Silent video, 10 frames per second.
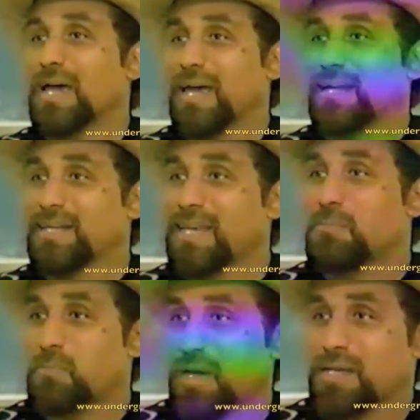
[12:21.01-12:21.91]
and
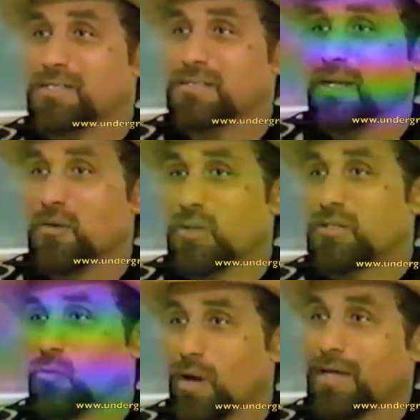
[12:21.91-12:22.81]
keep pace with
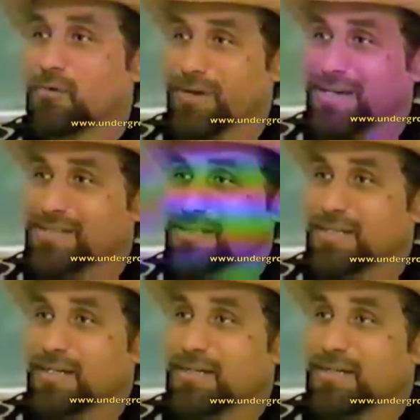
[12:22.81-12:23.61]
the white race,